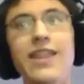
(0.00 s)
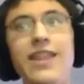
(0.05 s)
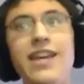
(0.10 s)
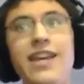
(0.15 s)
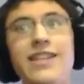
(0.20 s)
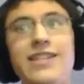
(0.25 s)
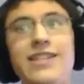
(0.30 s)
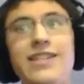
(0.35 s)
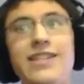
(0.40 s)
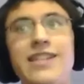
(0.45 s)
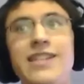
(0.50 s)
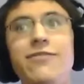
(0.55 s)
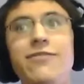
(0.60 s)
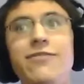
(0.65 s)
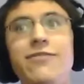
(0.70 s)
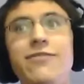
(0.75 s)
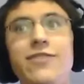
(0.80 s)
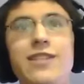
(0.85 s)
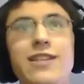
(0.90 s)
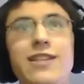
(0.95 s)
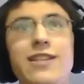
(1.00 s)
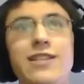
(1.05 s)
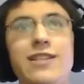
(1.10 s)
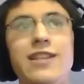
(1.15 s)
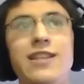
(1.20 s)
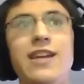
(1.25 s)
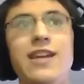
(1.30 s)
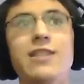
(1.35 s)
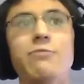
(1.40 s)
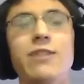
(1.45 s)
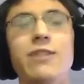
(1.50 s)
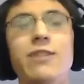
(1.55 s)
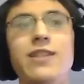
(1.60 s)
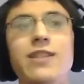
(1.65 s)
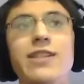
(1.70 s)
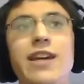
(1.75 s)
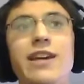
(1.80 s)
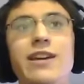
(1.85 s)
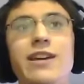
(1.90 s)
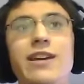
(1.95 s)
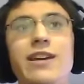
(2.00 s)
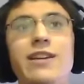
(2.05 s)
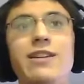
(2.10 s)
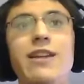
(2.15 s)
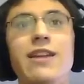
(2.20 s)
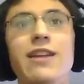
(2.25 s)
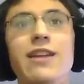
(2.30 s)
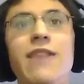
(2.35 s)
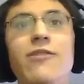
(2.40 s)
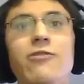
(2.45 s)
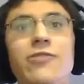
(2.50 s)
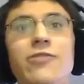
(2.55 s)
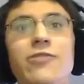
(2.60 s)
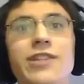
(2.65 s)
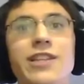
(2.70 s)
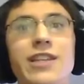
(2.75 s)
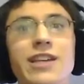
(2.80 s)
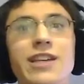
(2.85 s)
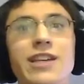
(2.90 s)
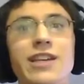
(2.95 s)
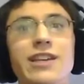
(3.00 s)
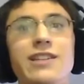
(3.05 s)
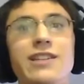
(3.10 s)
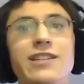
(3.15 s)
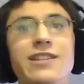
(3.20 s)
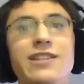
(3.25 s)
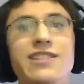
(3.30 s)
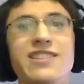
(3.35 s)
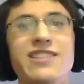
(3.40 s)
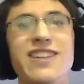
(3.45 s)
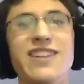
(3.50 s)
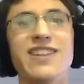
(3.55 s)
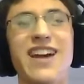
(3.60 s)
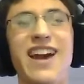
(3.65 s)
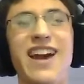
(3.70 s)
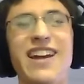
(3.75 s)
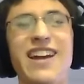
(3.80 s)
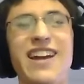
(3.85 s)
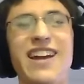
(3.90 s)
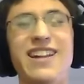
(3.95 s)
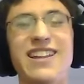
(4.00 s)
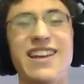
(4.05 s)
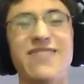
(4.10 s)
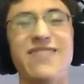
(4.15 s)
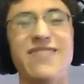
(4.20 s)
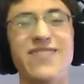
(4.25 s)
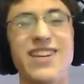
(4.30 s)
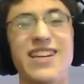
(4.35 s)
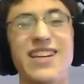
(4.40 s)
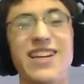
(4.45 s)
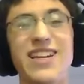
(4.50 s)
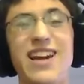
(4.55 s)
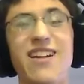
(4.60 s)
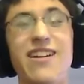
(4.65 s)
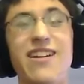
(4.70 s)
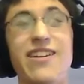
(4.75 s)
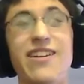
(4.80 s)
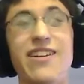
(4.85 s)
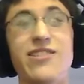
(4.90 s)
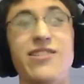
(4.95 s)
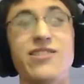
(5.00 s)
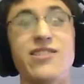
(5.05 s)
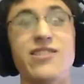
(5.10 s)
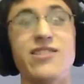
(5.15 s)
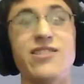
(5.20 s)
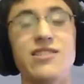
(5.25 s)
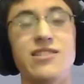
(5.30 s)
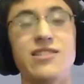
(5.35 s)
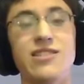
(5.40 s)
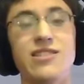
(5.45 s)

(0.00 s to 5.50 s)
think it's the differences, and that's why Sega never really had that many characters.